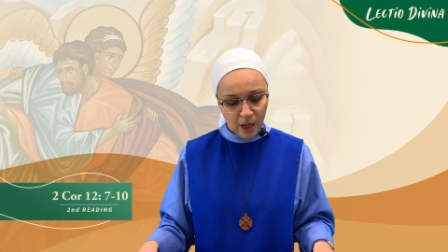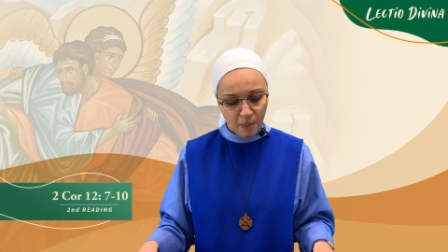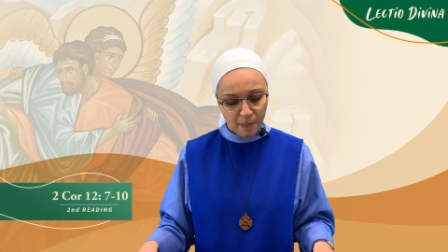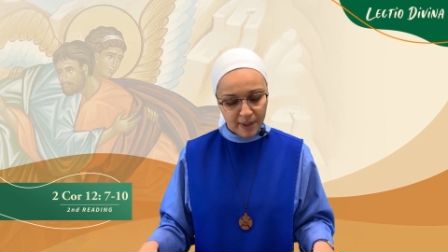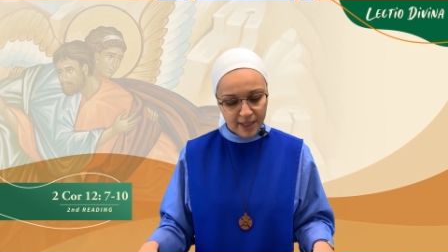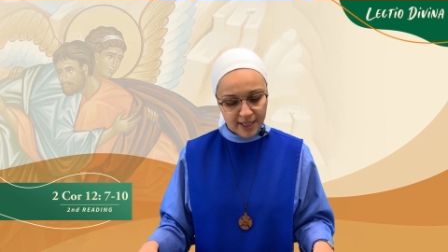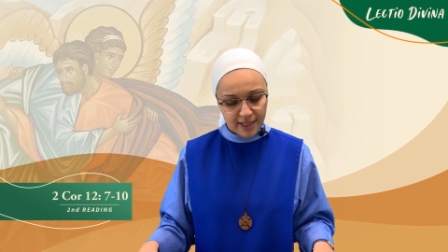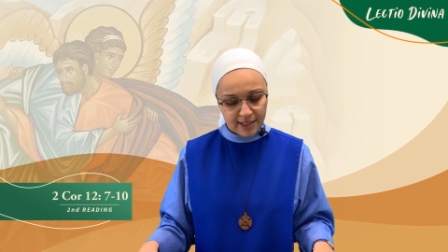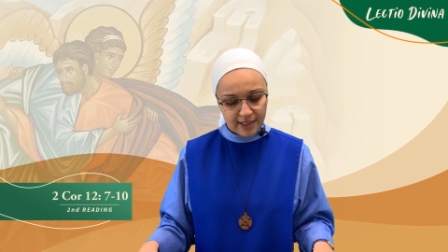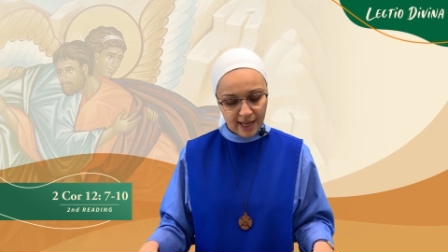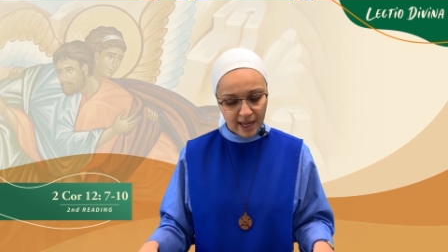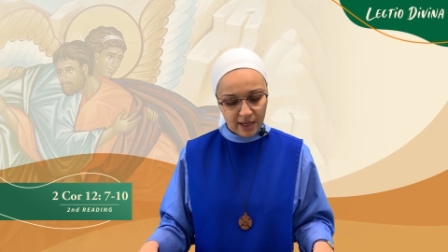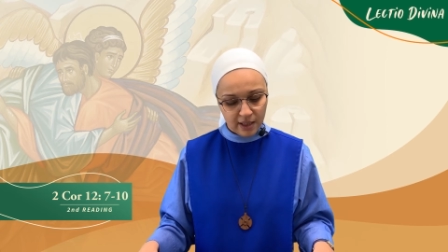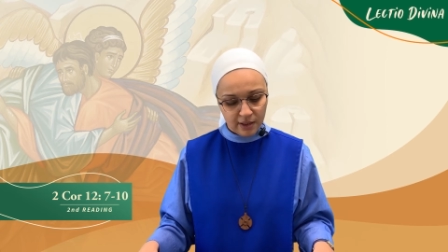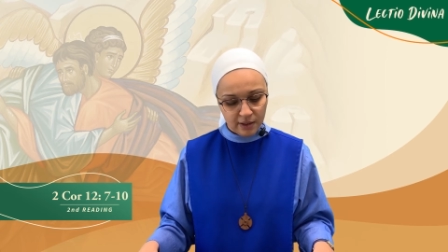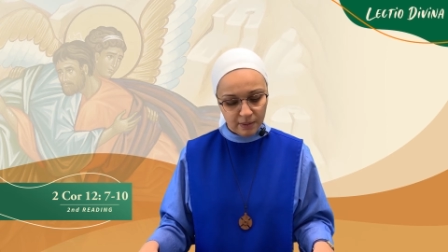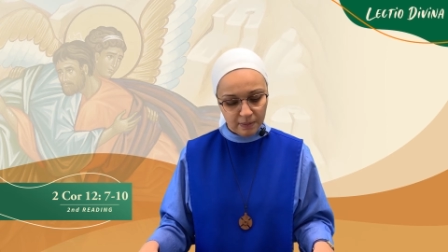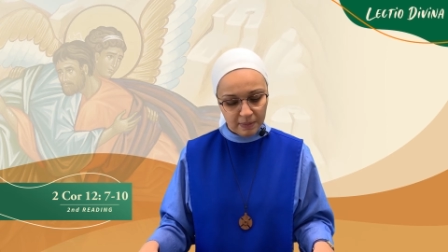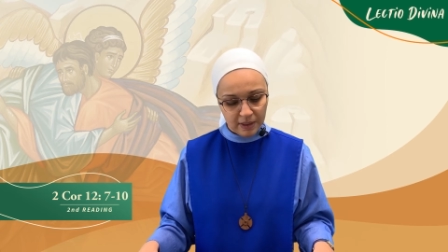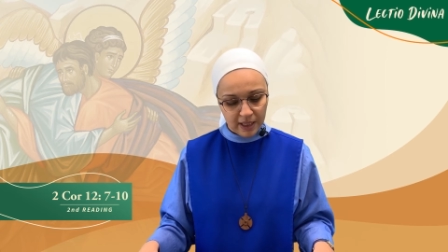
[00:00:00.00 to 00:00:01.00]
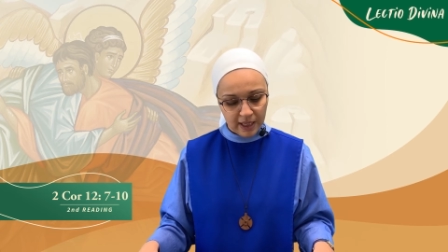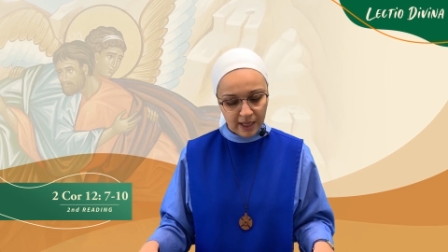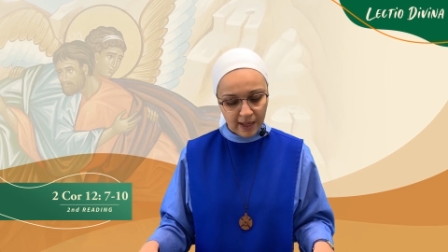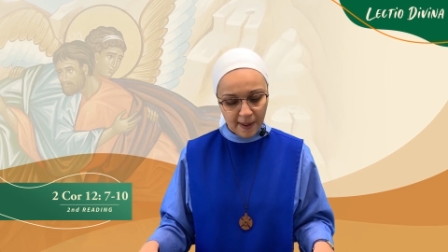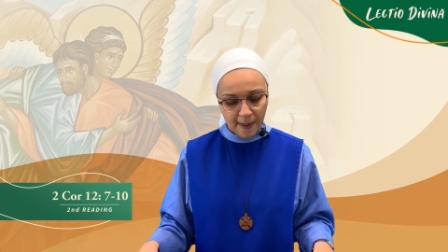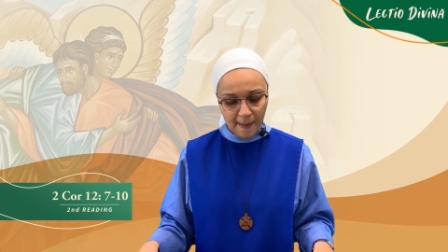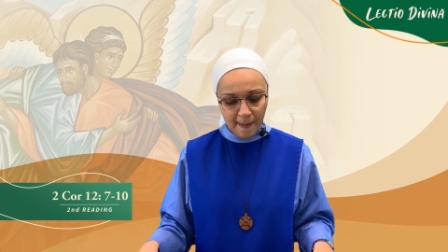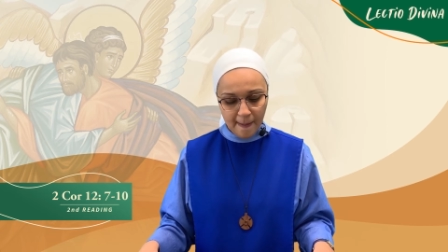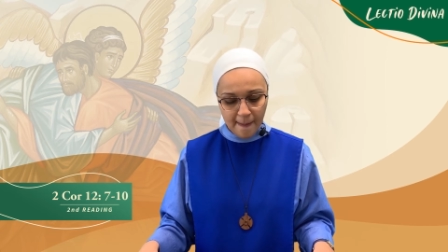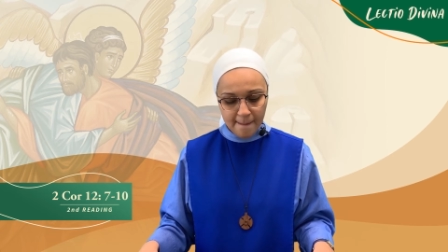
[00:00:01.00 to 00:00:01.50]
But he said to me,
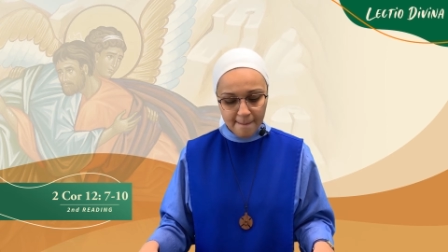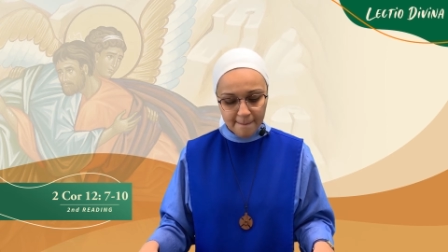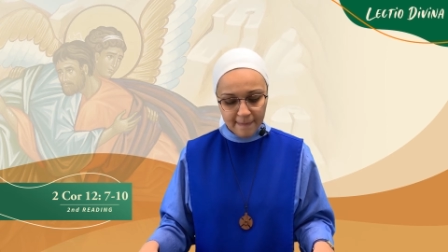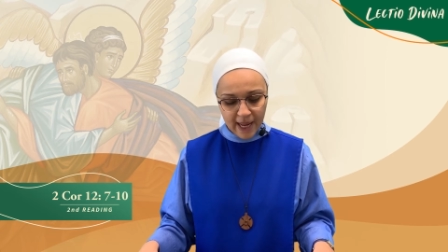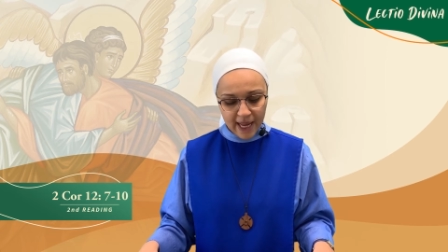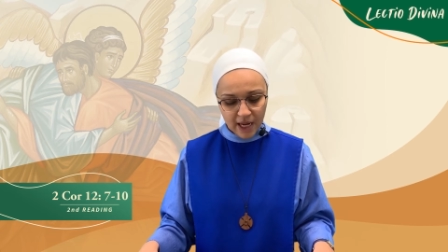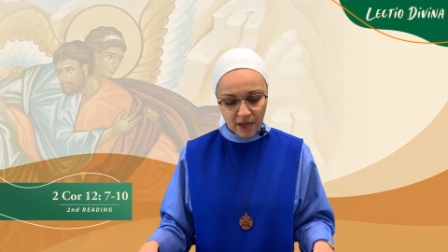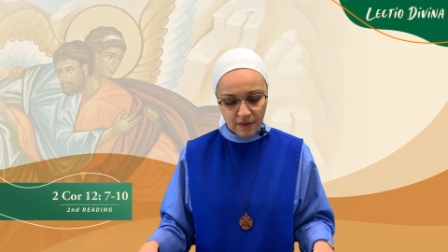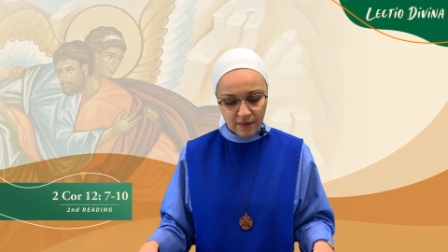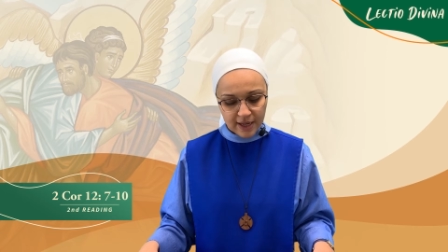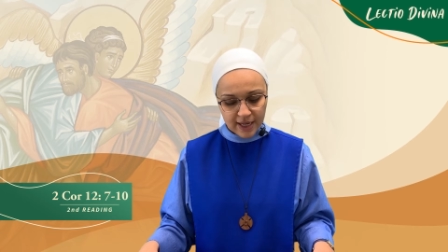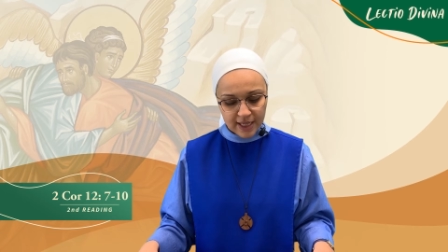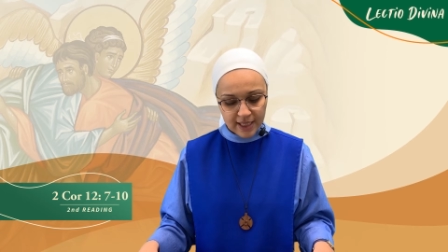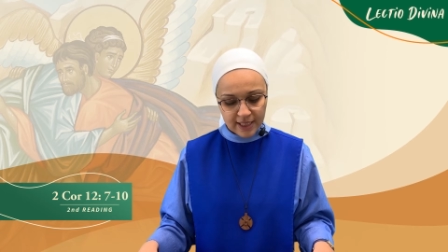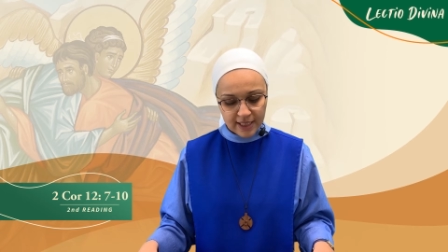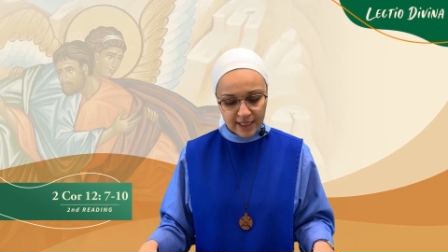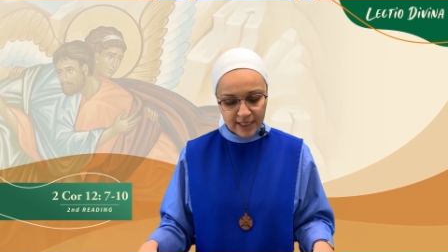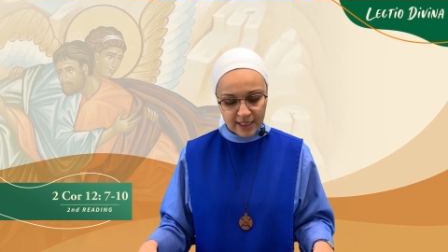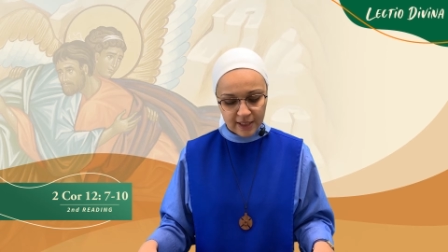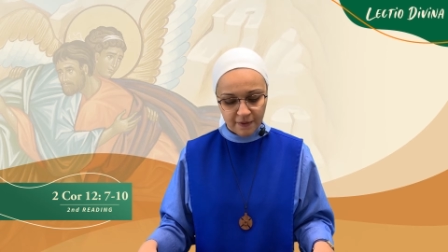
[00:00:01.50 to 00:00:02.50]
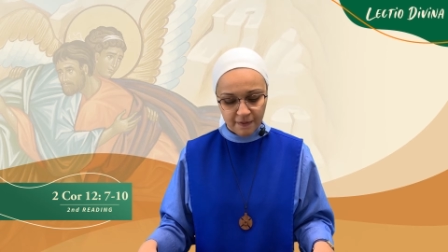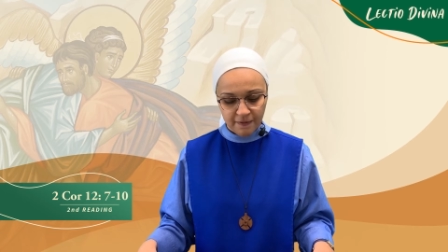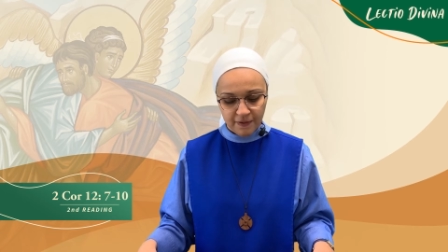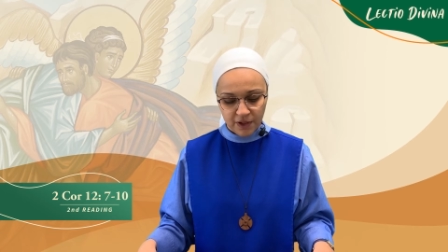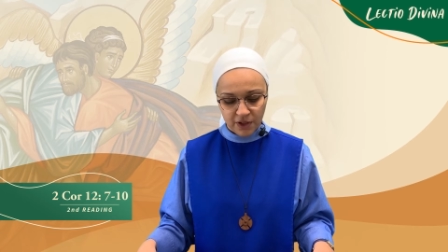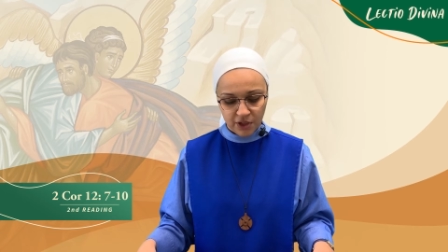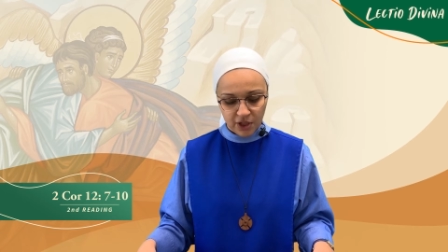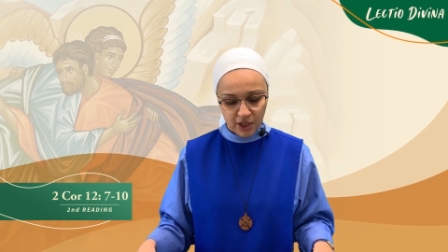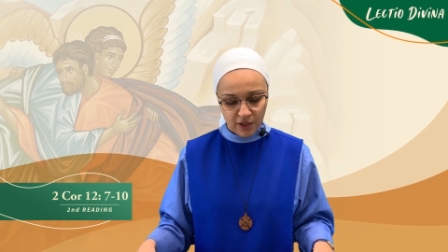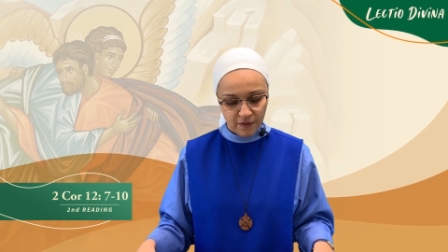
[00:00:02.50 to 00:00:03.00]
my grace is
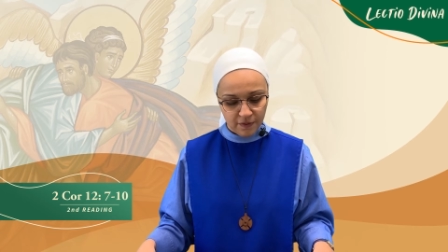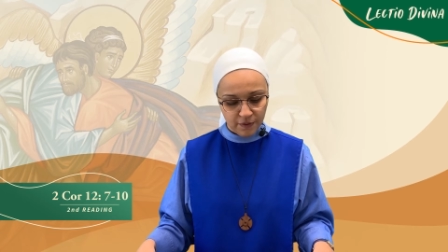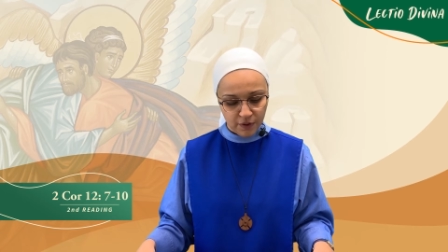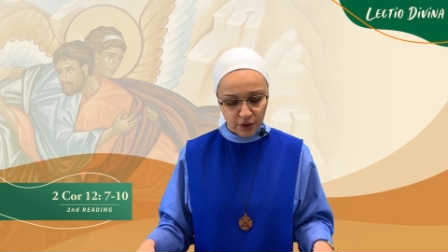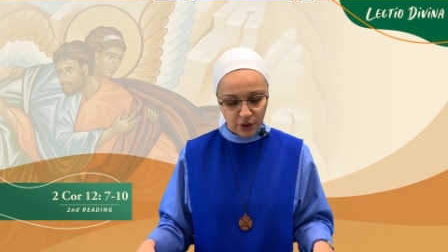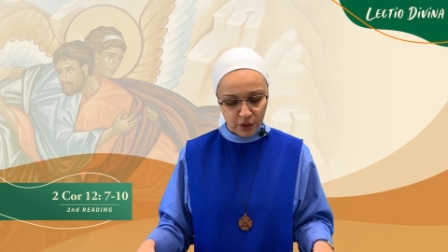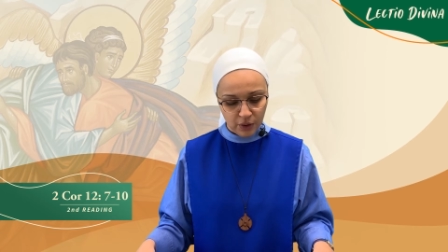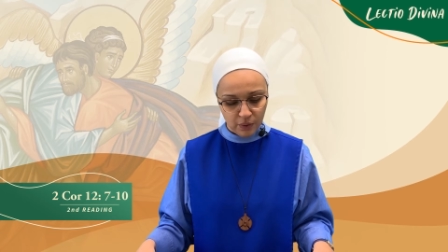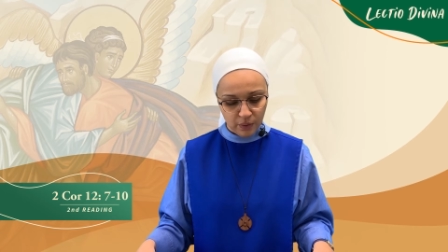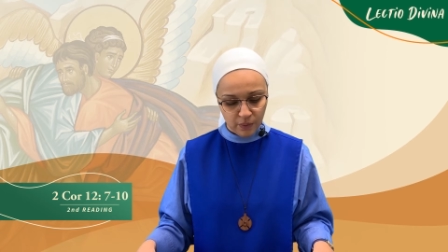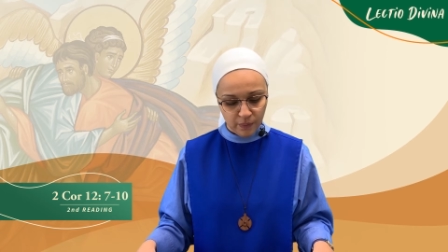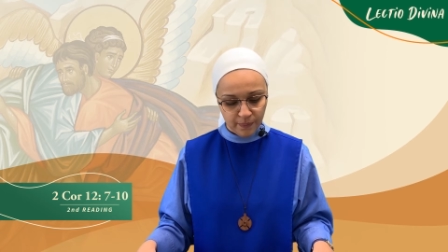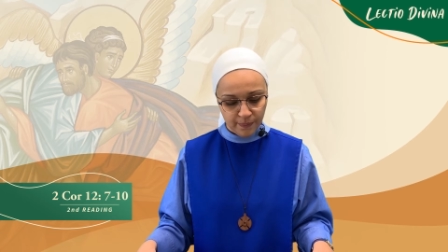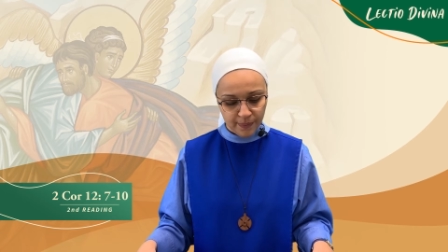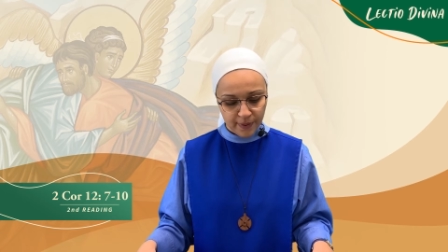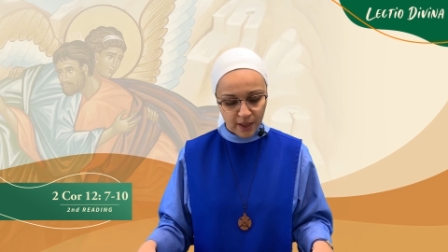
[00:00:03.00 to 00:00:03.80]
sufficient for you,